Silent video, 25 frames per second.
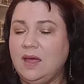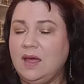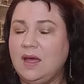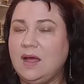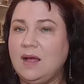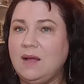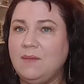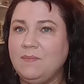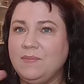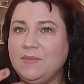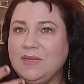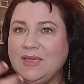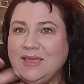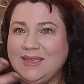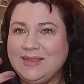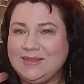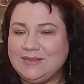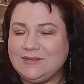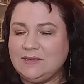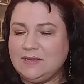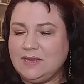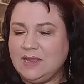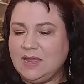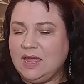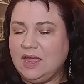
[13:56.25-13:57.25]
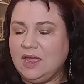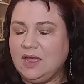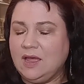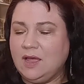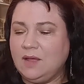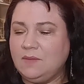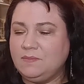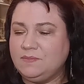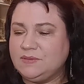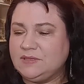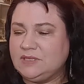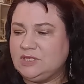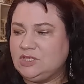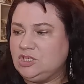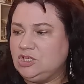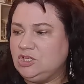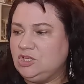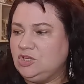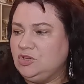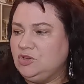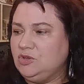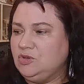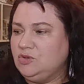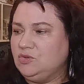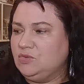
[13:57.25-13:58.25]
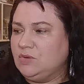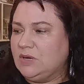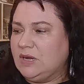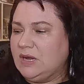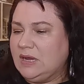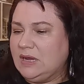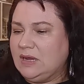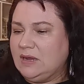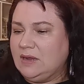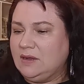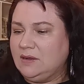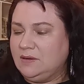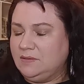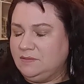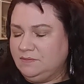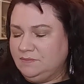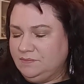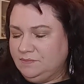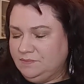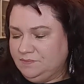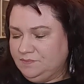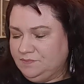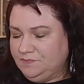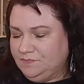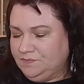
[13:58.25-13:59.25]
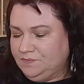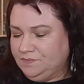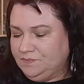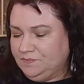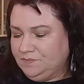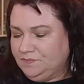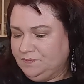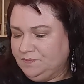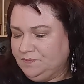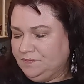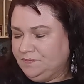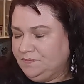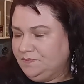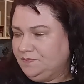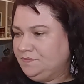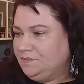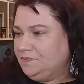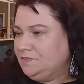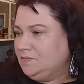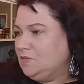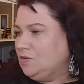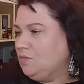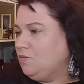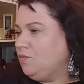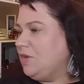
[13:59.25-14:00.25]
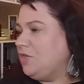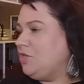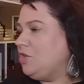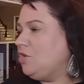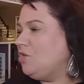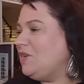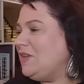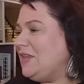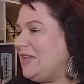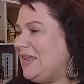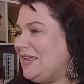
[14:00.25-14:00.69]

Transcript: Um, it helps to uh, with your